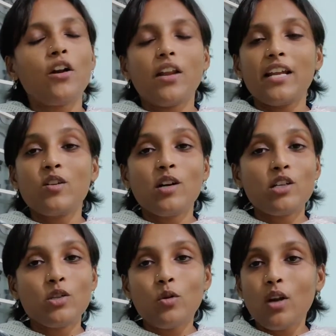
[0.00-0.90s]
or try to
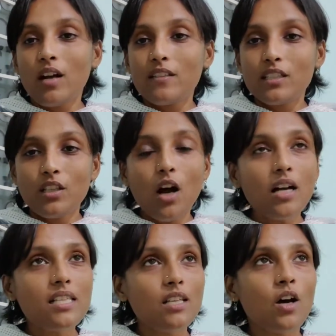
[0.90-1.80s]
control our
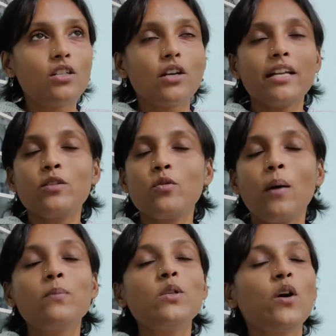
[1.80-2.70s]
thoughts, or try to
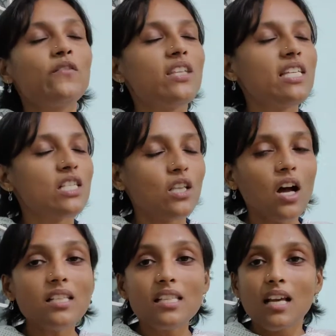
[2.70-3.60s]
observe these
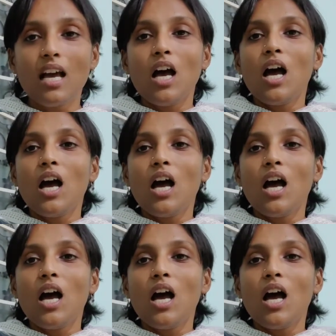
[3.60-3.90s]
thoughts.